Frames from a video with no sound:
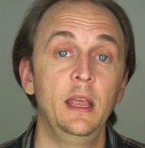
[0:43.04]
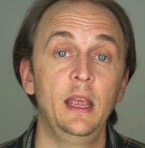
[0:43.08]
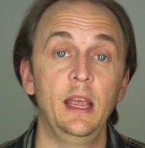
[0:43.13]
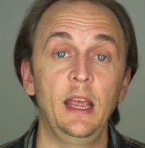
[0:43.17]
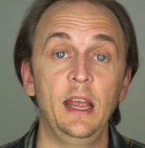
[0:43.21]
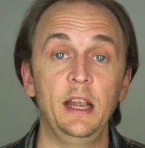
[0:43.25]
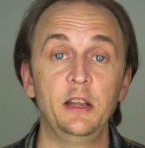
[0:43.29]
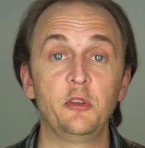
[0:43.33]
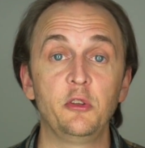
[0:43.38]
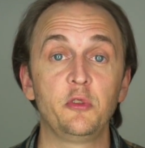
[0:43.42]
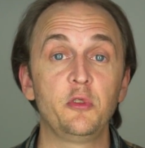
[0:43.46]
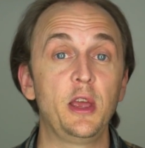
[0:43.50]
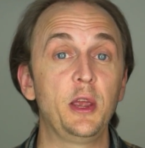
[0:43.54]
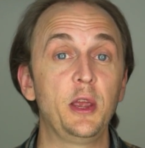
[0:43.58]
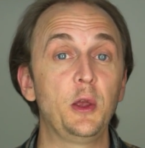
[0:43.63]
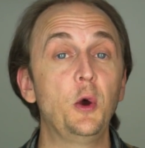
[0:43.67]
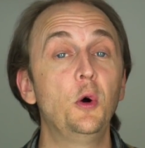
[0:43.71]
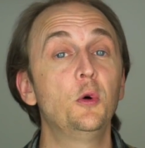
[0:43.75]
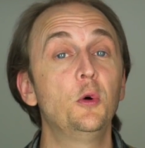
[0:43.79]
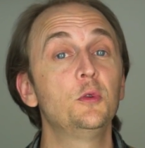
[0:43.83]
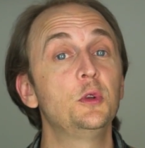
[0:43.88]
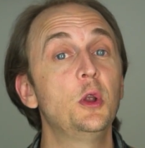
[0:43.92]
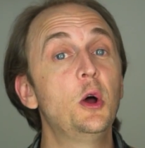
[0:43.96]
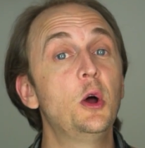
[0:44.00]
And it's like,
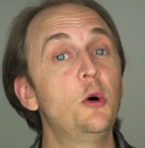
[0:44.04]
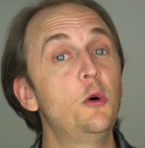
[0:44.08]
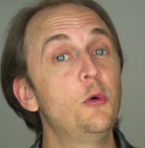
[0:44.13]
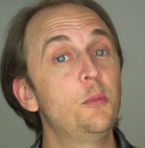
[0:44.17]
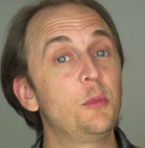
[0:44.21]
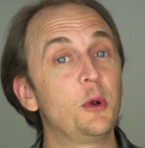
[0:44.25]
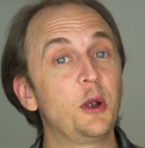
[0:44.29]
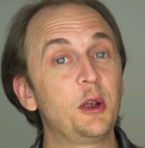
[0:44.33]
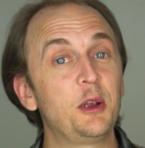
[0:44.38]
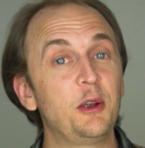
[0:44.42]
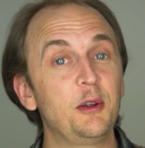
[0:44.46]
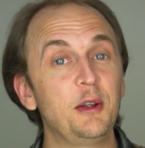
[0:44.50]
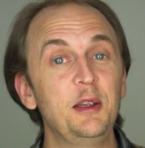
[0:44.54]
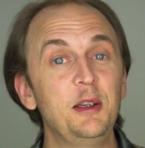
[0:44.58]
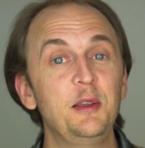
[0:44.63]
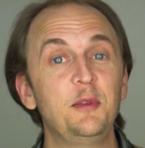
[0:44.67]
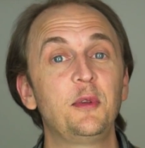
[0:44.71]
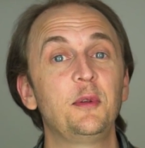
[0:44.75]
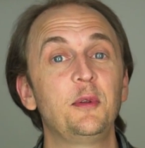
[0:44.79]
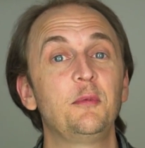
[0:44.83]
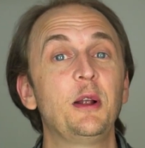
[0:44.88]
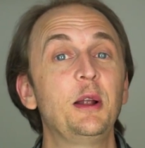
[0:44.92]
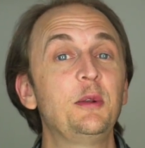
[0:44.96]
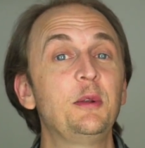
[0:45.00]
oh no, Mercury is
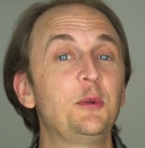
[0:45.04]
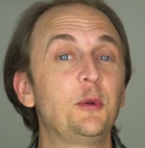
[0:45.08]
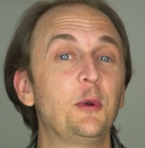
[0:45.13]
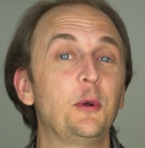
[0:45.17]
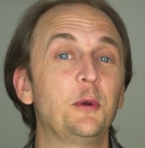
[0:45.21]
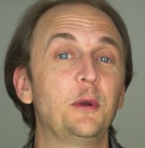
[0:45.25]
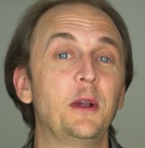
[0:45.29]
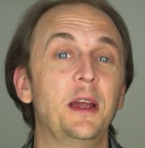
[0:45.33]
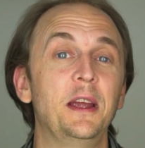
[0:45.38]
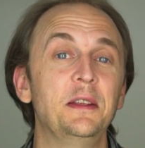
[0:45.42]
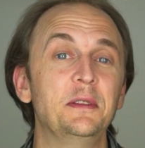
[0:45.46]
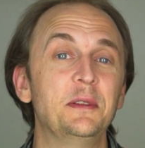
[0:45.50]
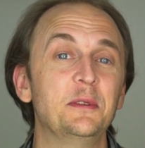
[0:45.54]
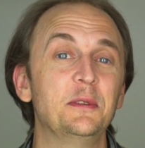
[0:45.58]
in retrograde.